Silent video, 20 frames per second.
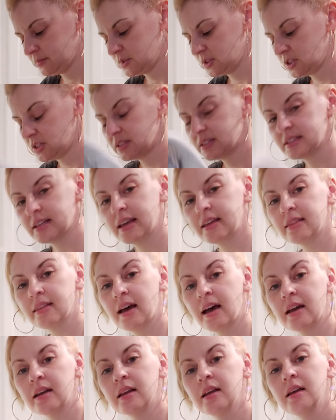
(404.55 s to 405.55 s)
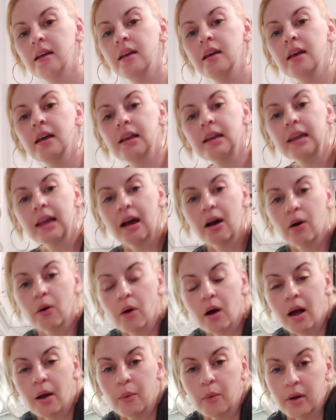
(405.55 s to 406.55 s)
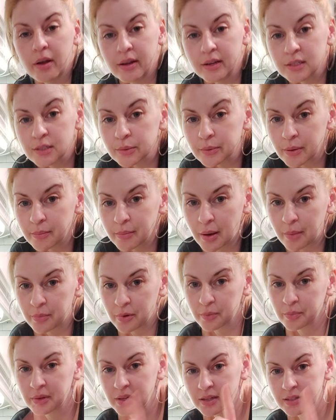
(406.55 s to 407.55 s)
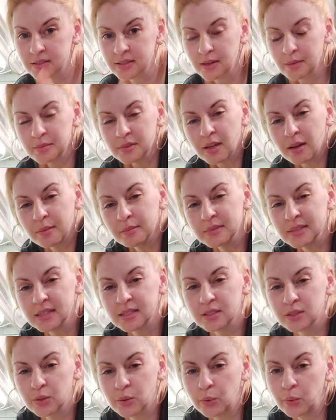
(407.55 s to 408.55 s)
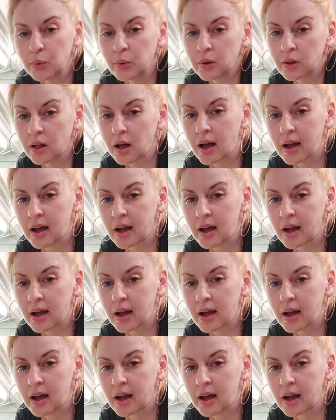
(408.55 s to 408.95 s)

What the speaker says: Just like that. Now, I want you to remember, because sometimes at school,